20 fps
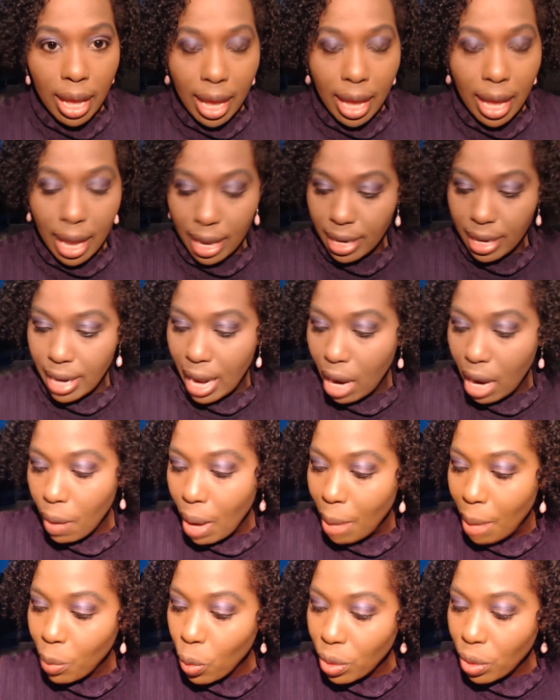And now
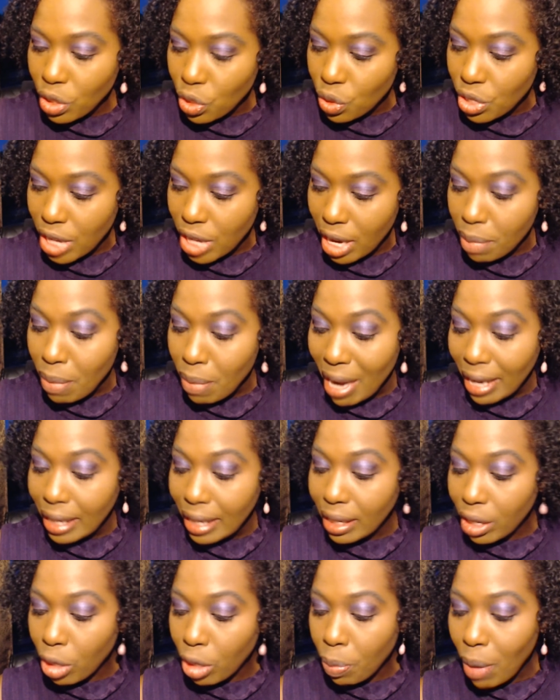I'm going to take my
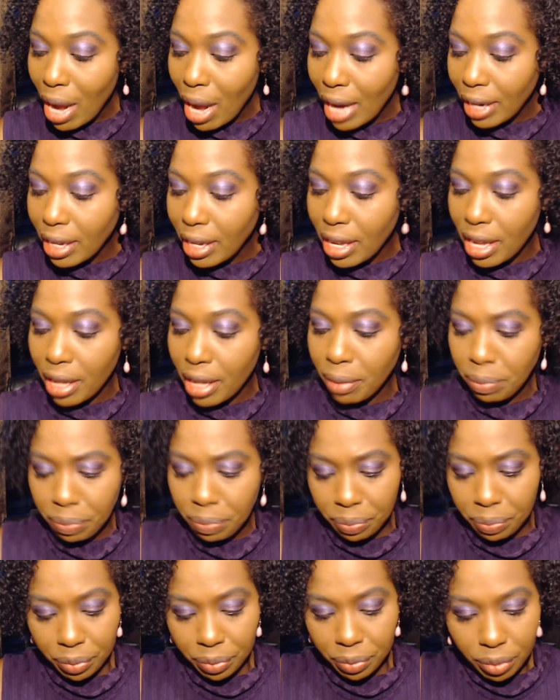glitter pot again,
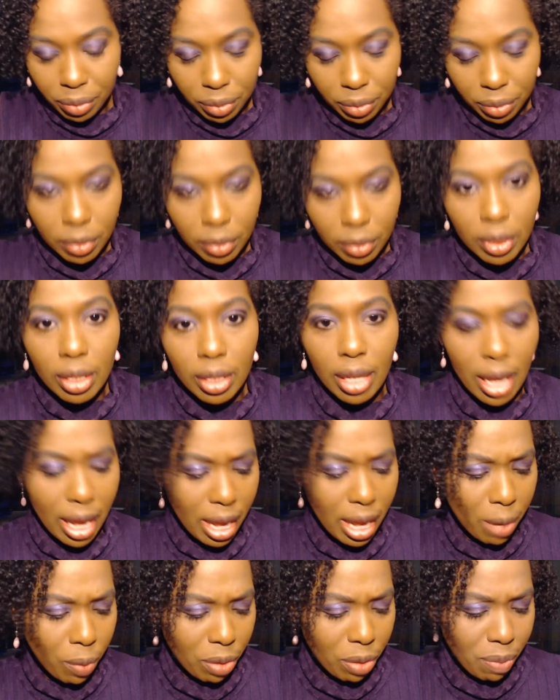
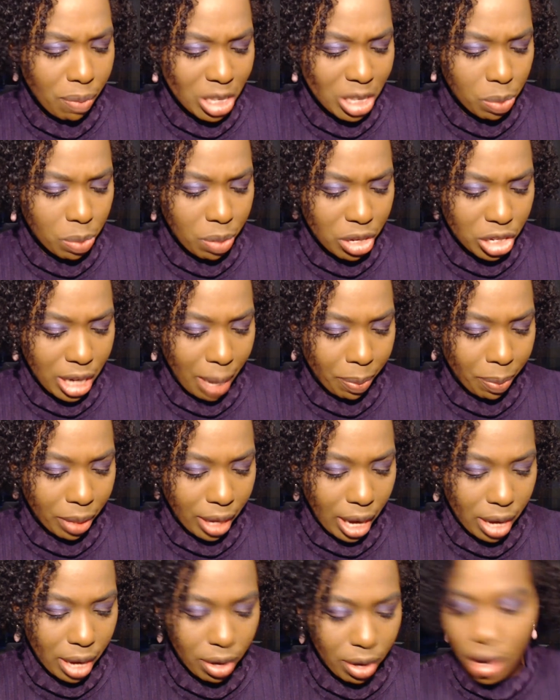and with my sponge
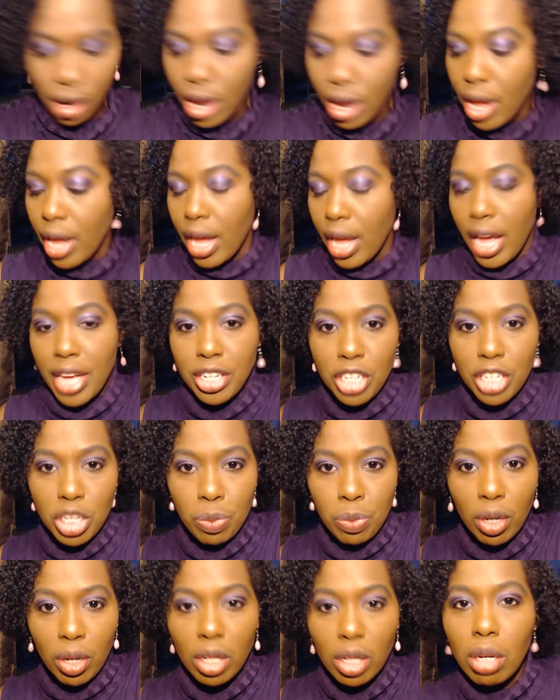applicator, and just
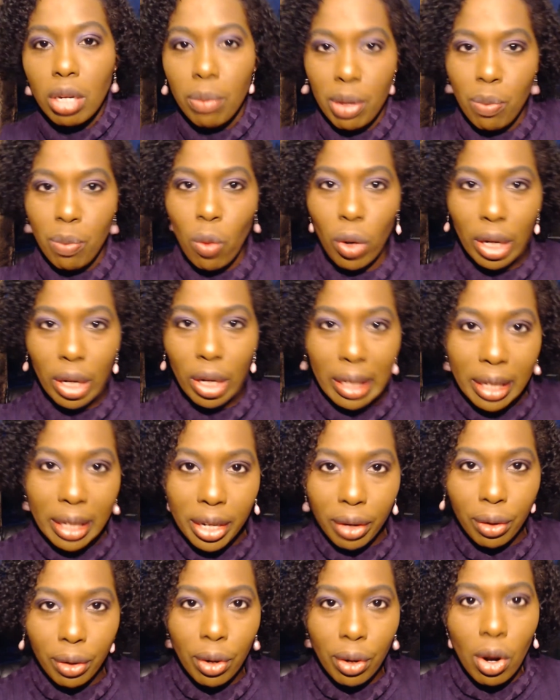put a little bit more
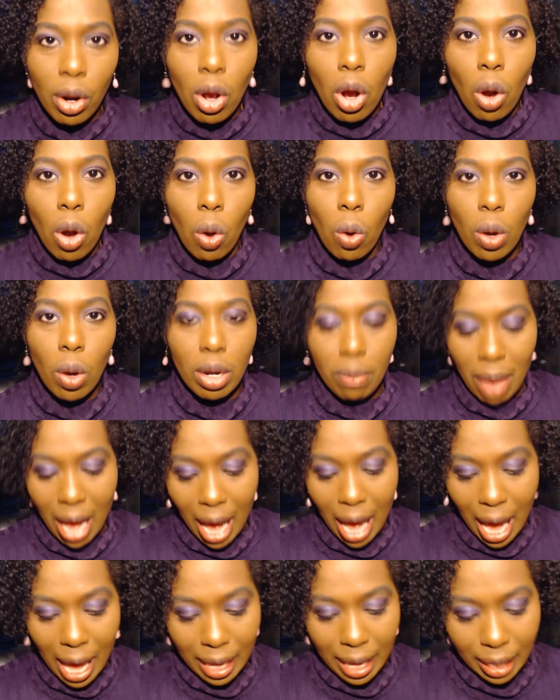glitter on my
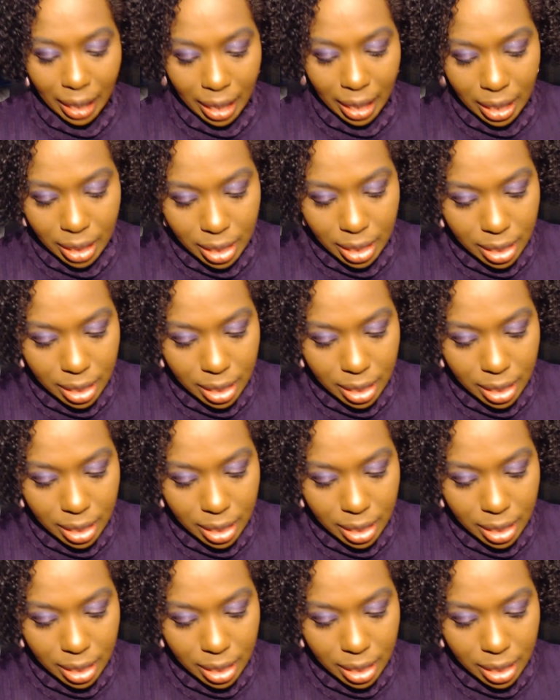eyelids.